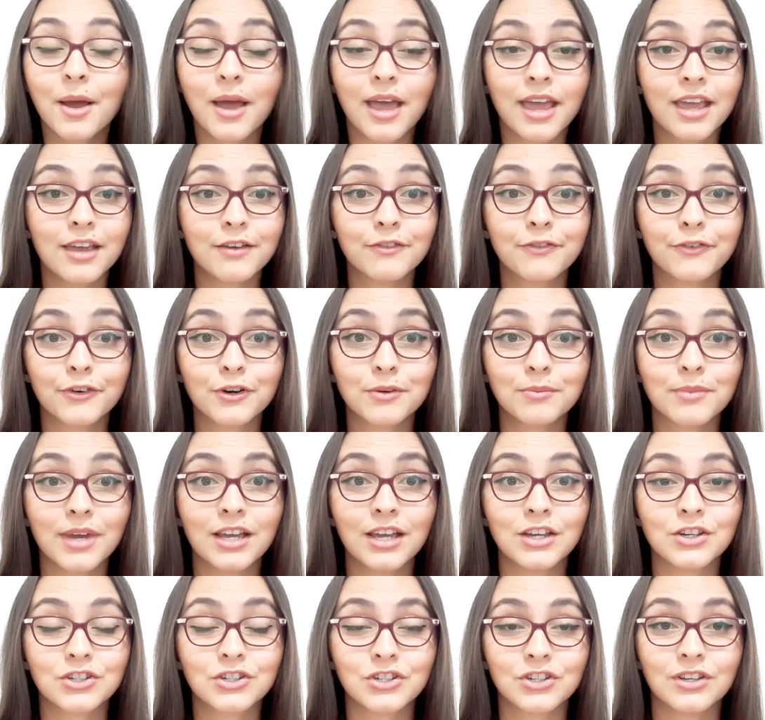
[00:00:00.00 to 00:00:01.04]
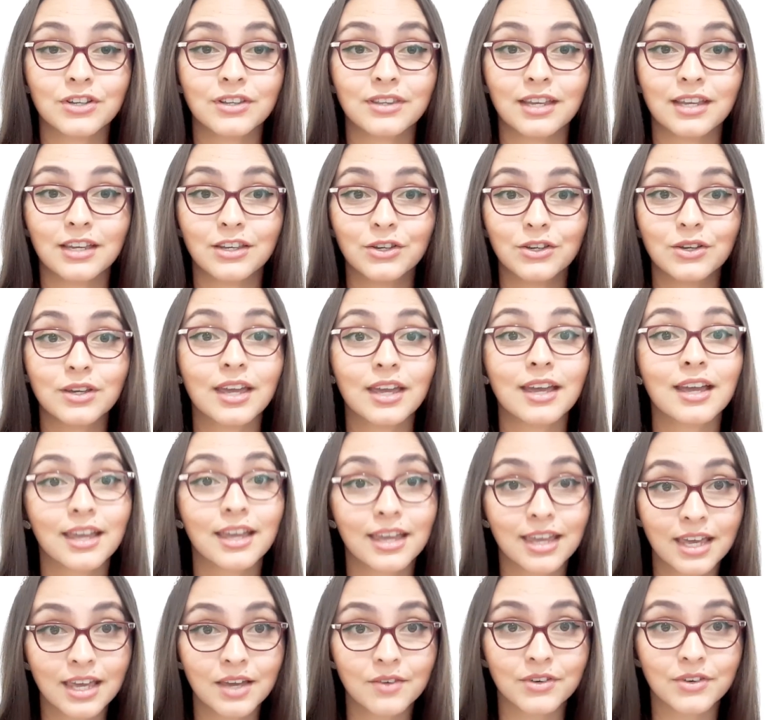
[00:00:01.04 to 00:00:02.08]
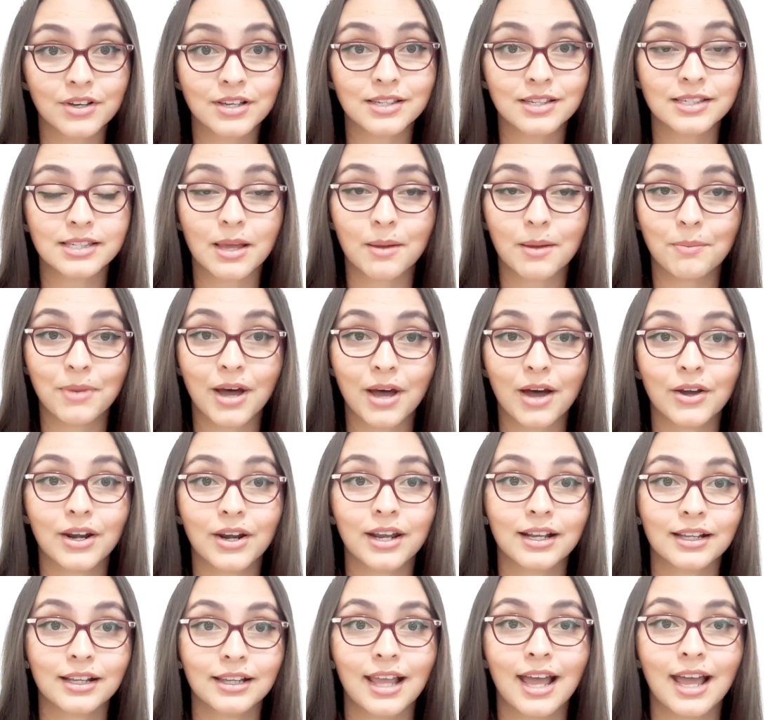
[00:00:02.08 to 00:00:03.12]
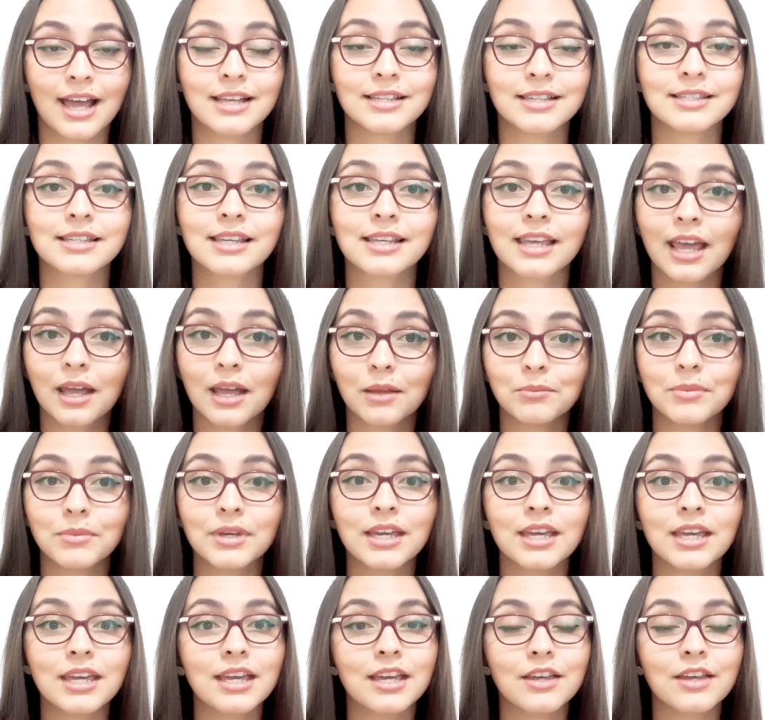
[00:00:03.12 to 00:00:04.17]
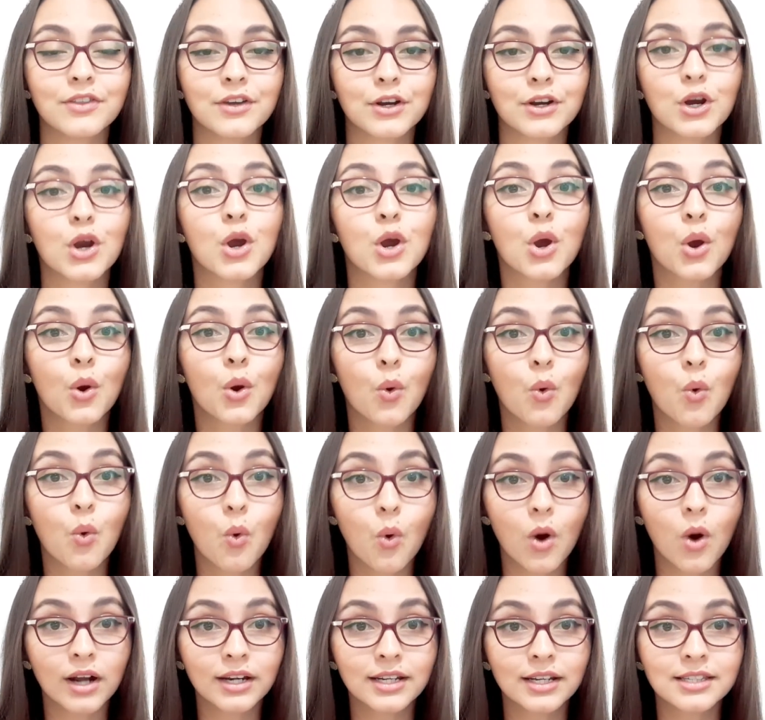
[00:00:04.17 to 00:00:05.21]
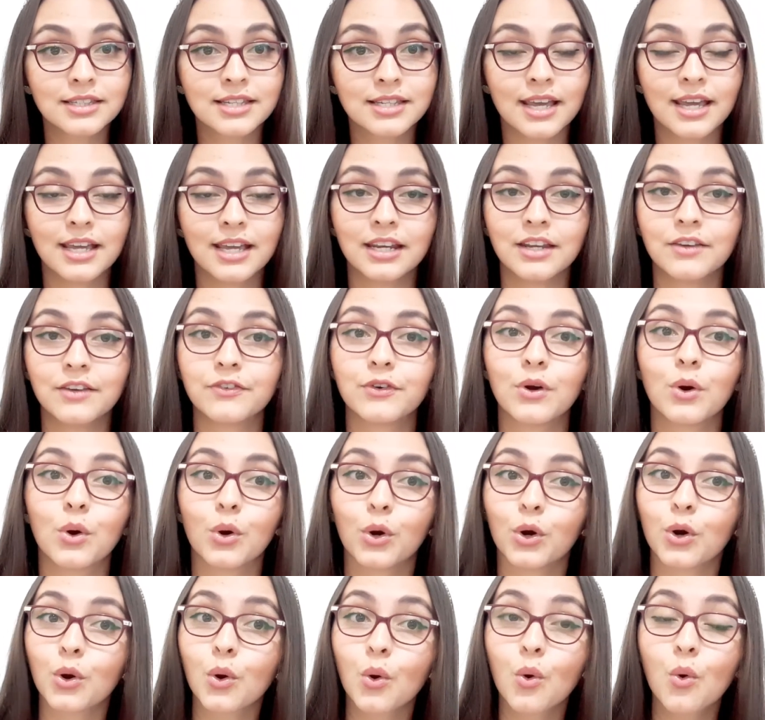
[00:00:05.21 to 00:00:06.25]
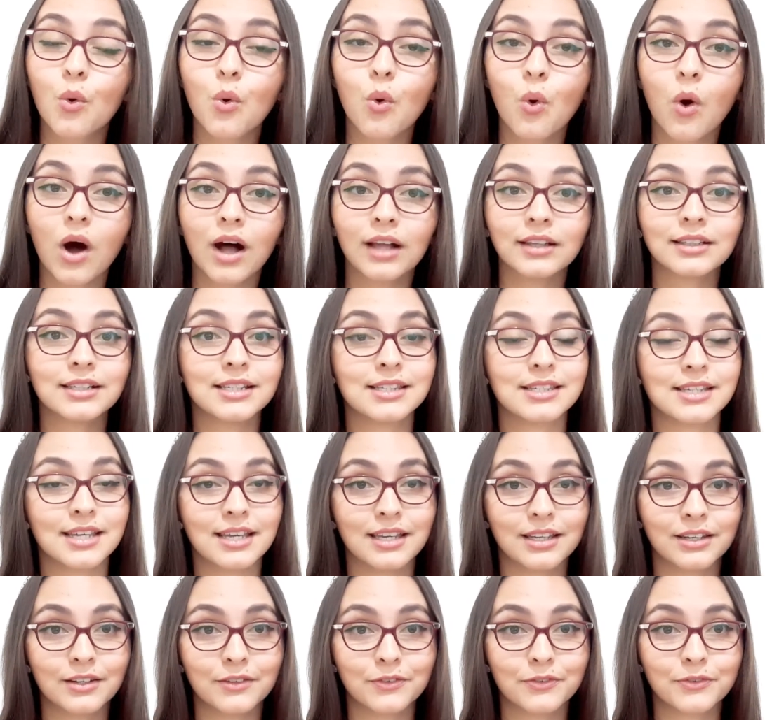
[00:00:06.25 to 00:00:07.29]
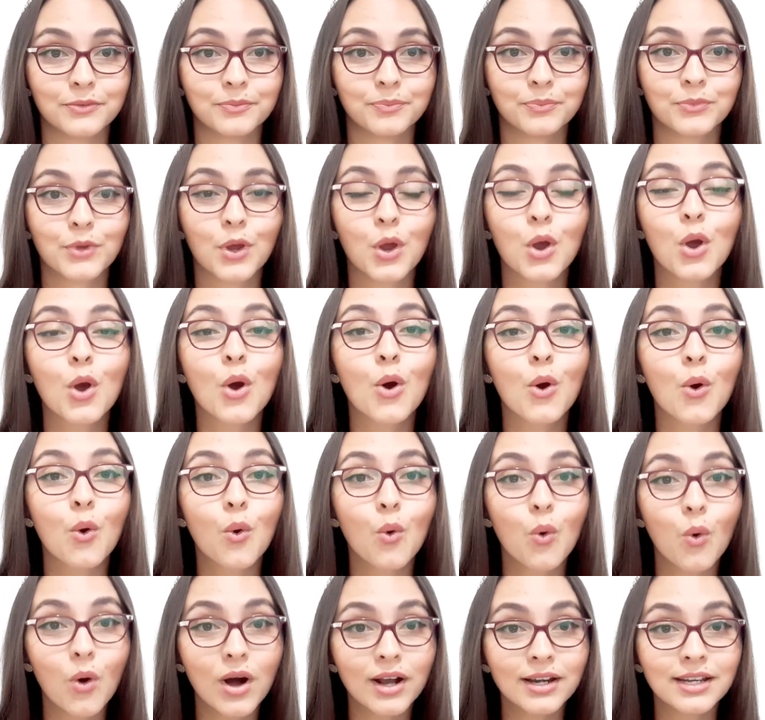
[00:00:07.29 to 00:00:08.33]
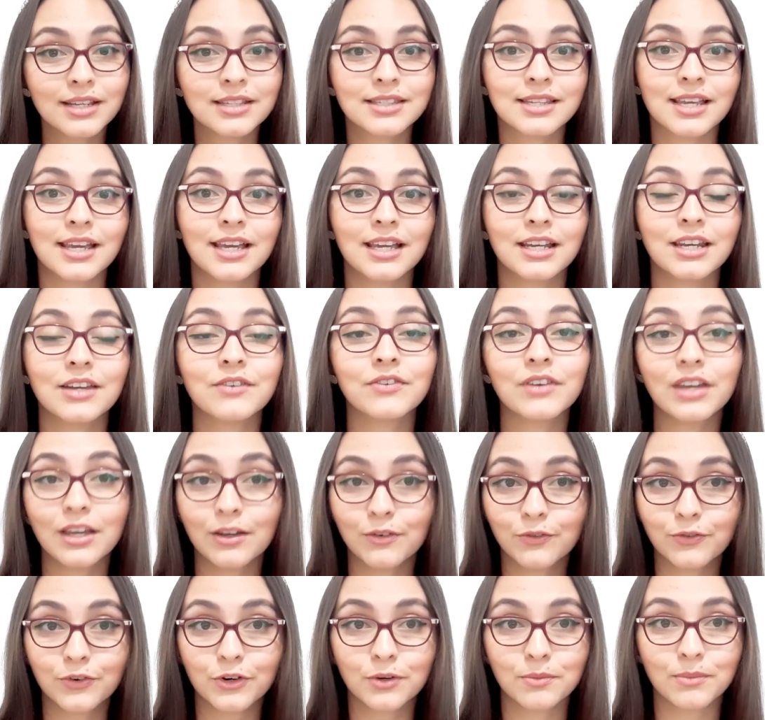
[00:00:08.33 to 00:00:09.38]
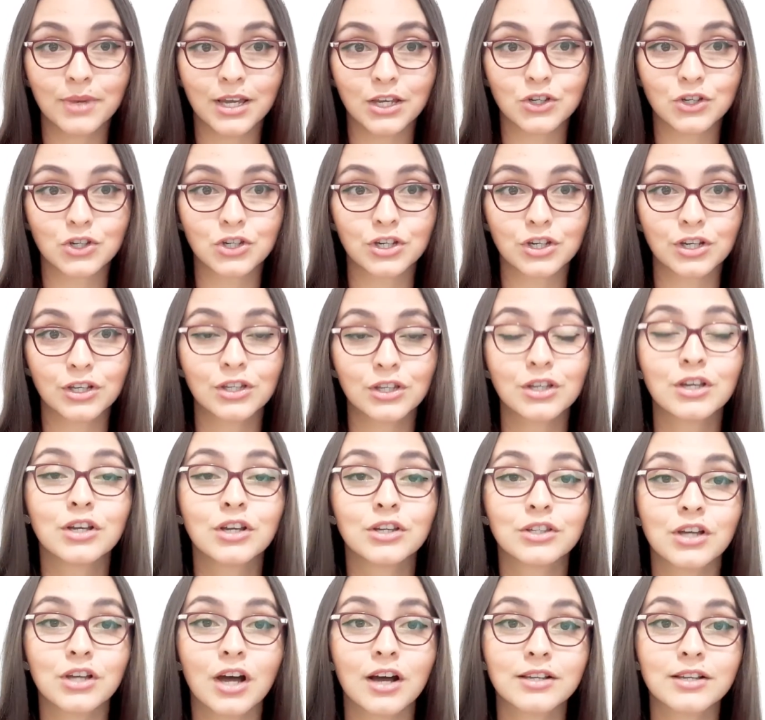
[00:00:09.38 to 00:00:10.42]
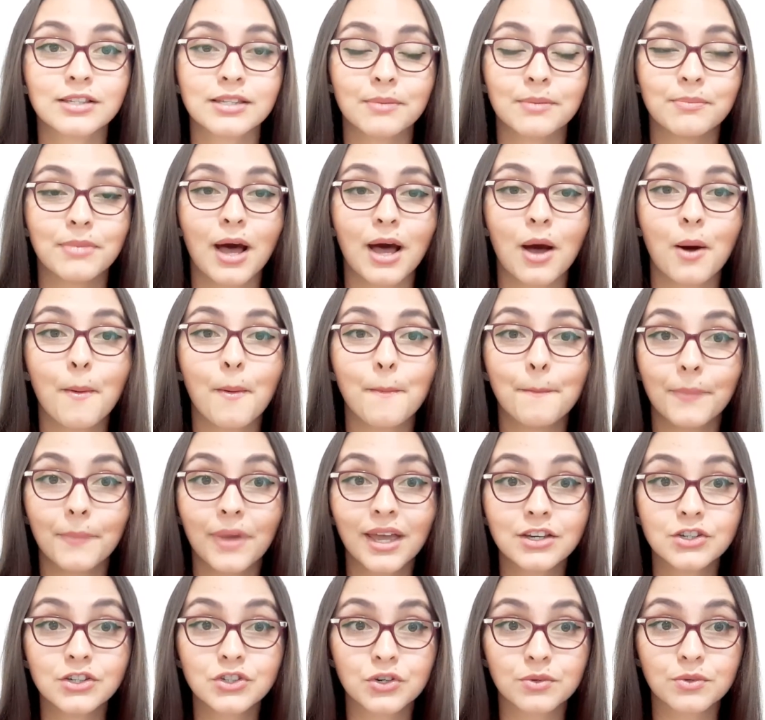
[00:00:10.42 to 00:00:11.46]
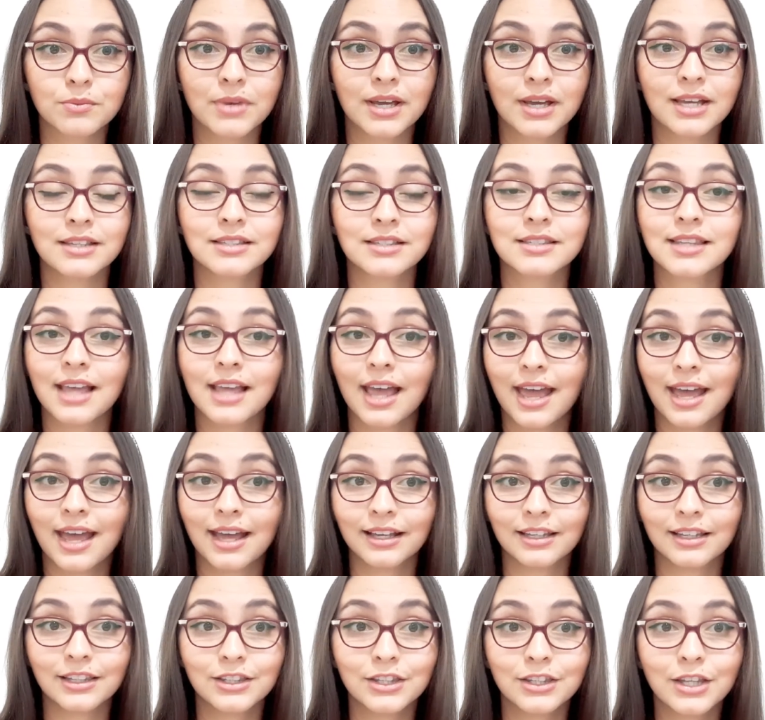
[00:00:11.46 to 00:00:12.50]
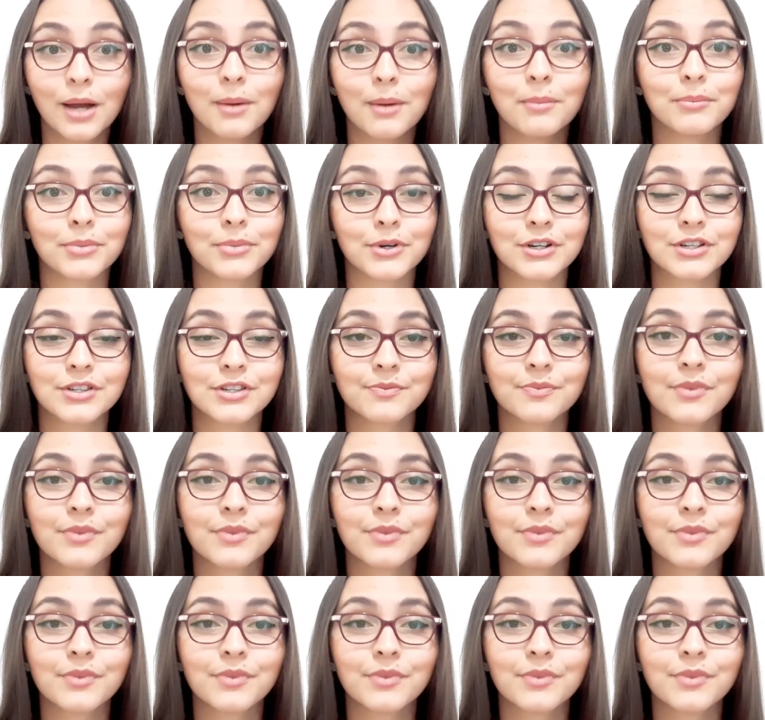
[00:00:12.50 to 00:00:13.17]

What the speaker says: Information that you can give us about a class can be either quantitative or qualitative. Quantitative information talks about measurements and numbers,